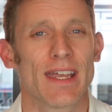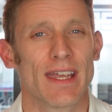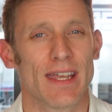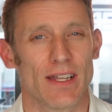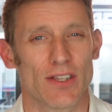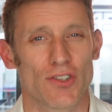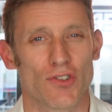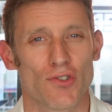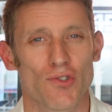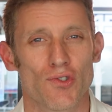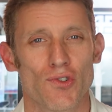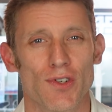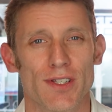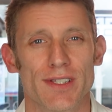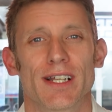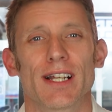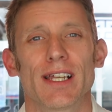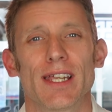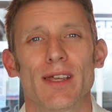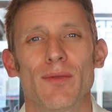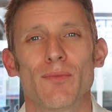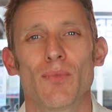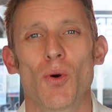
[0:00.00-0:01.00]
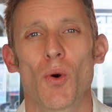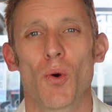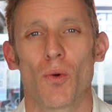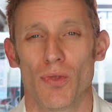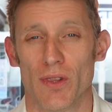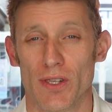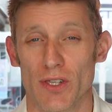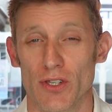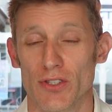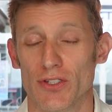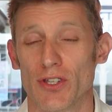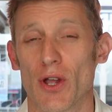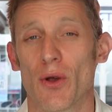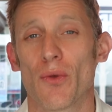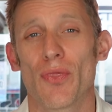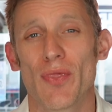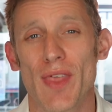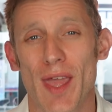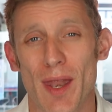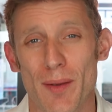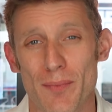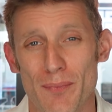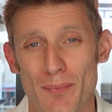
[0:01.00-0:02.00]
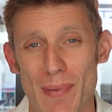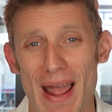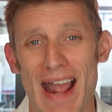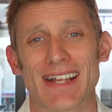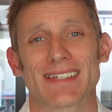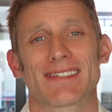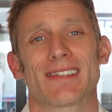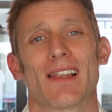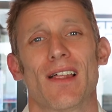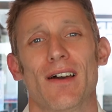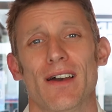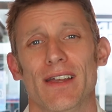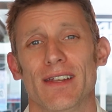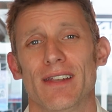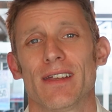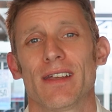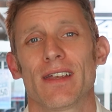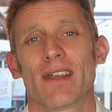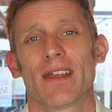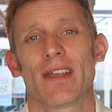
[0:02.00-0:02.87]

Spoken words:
it's critically important that you don't then backslide.